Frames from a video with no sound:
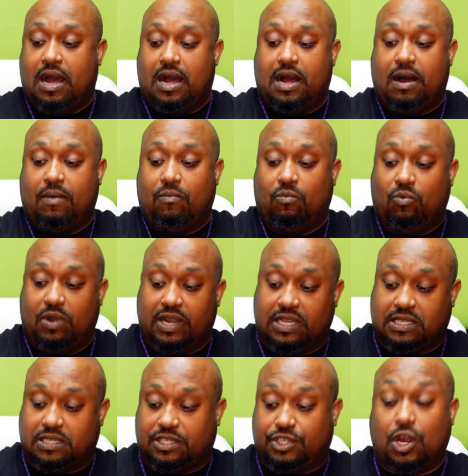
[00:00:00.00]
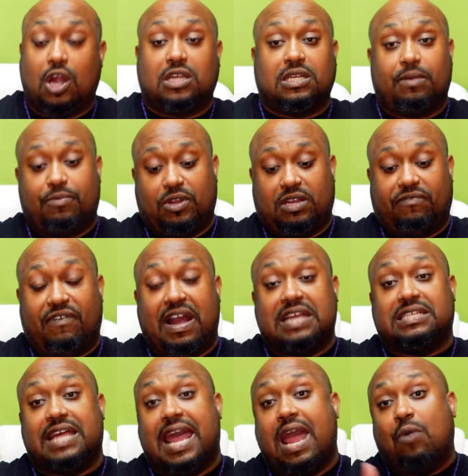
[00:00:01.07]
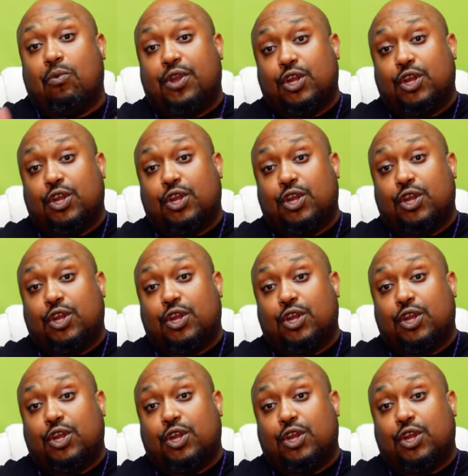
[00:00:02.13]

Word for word: um, when it's charging up your device and